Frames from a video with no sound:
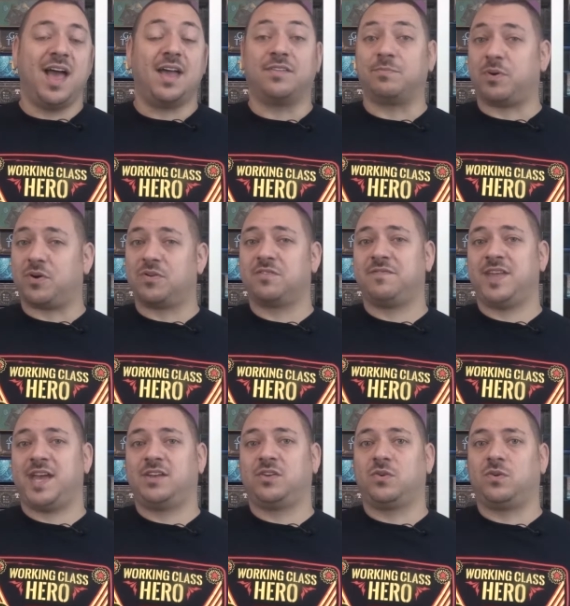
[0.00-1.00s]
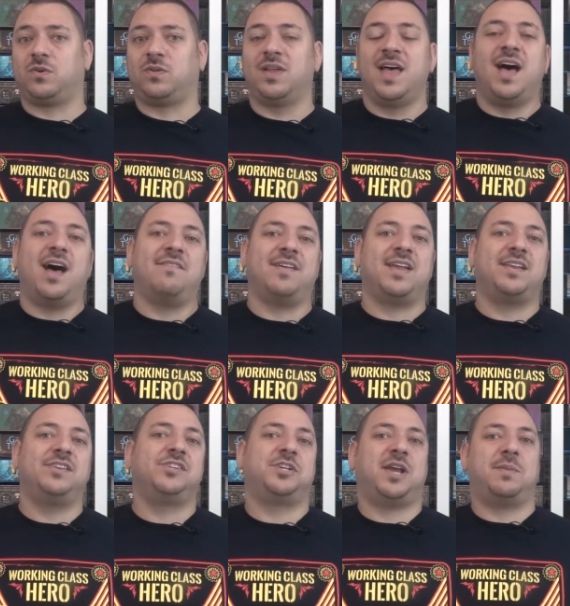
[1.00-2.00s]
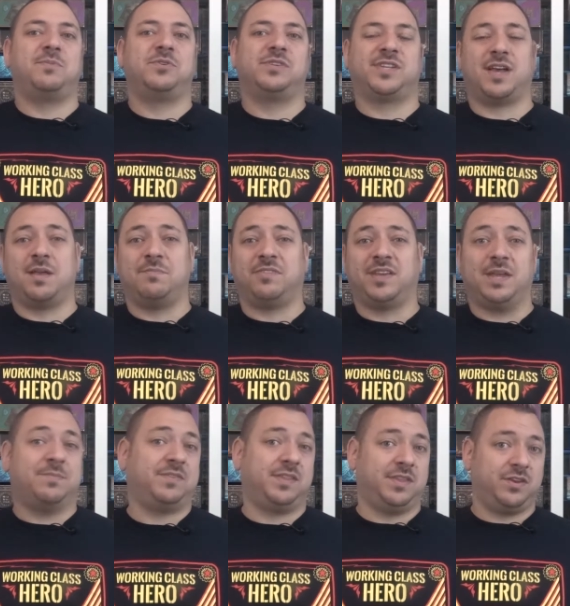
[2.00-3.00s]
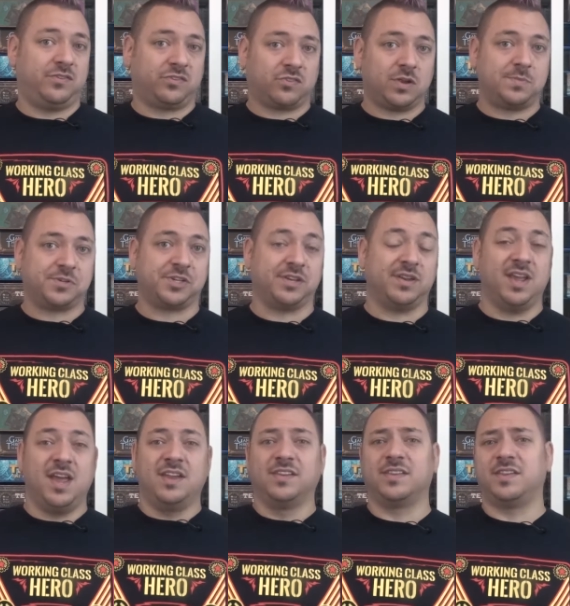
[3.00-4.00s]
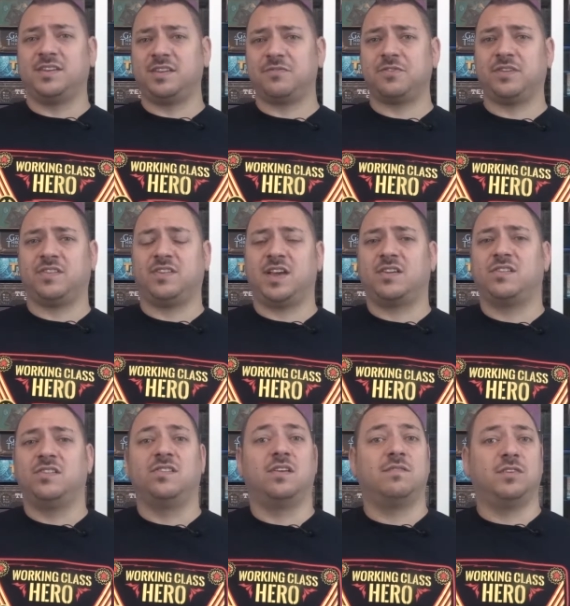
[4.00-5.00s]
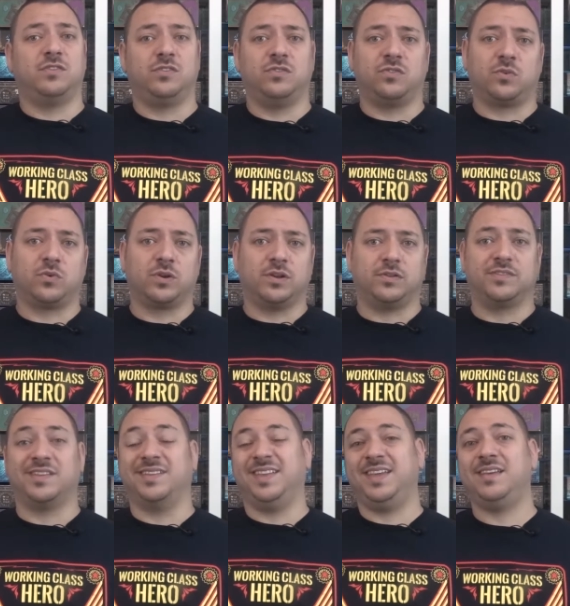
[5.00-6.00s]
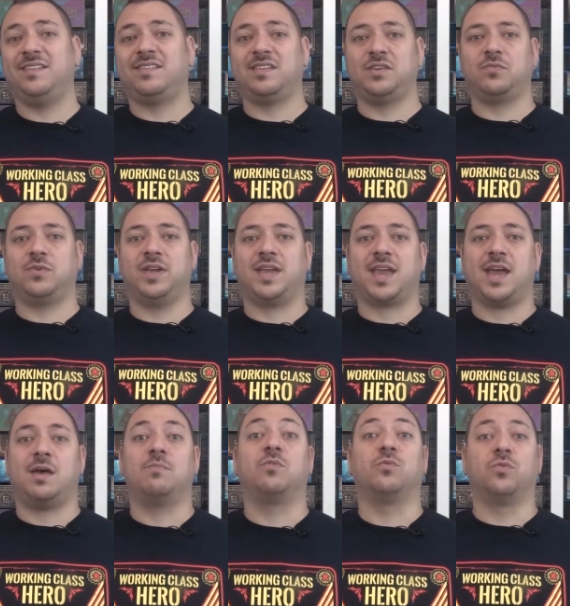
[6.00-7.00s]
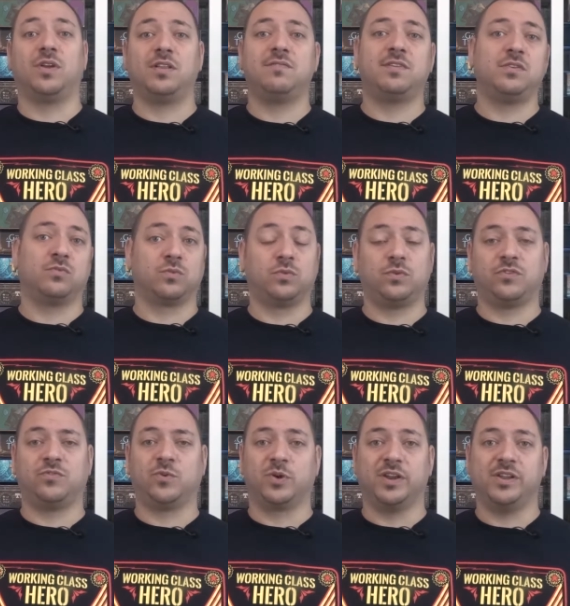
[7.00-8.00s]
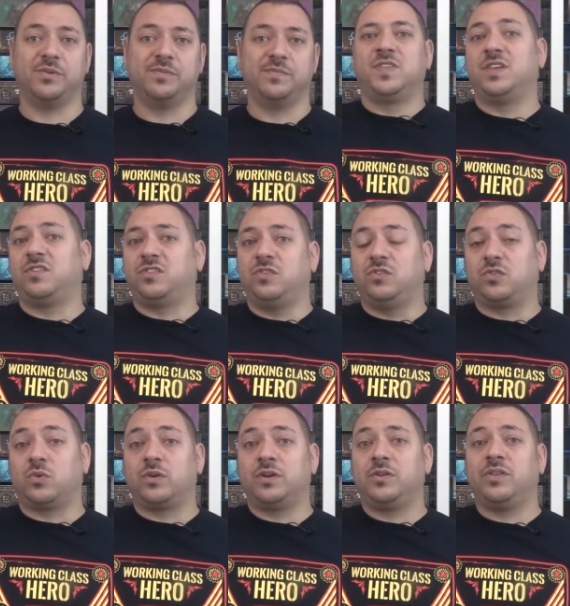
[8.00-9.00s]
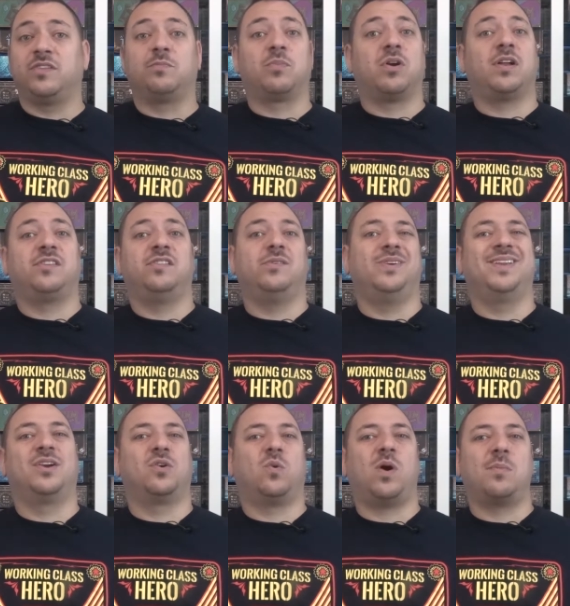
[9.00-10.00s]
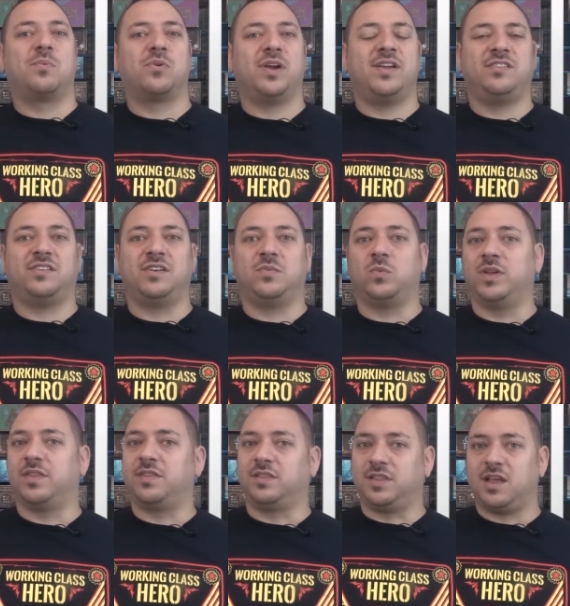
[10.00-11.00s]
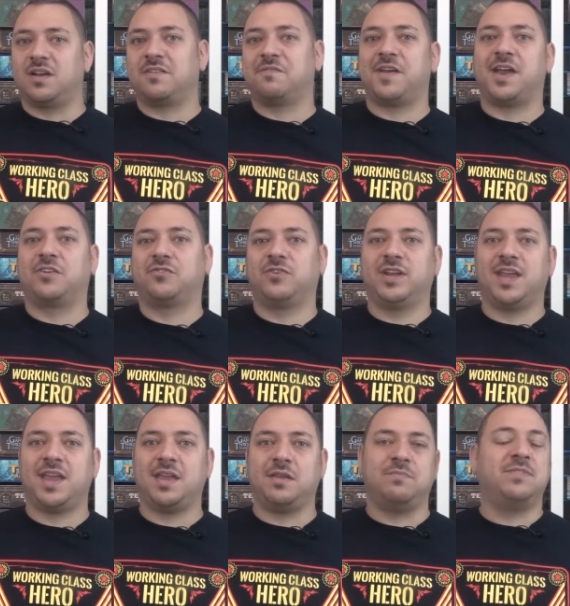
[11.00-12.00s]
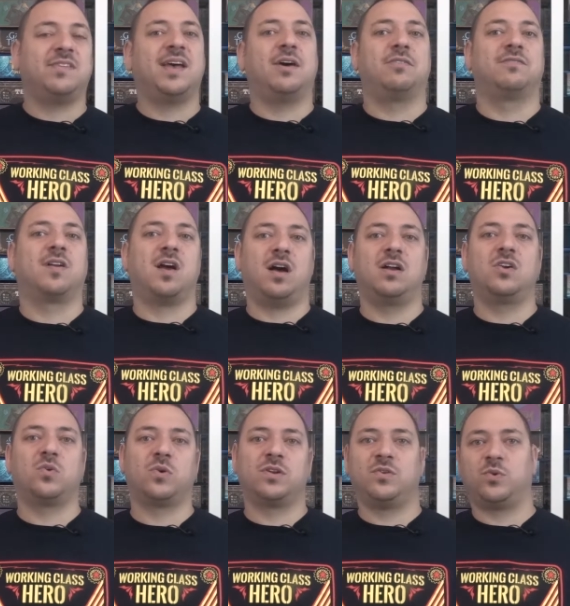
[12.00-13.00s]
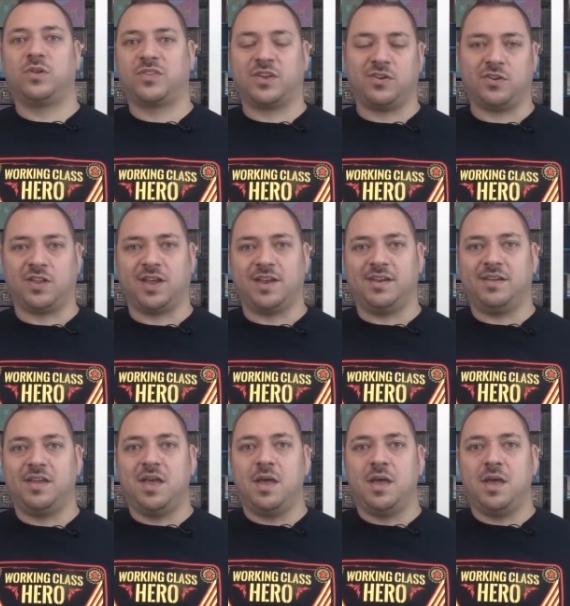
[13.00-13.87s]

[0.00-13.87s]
As part of that goal, I've added chapter timestamps in the description to the different sections of the tutorial to easily recap relevant rules for you. This tutorial is brought to you in cooperation with Luck Factory Games out of Concord, North Carolina.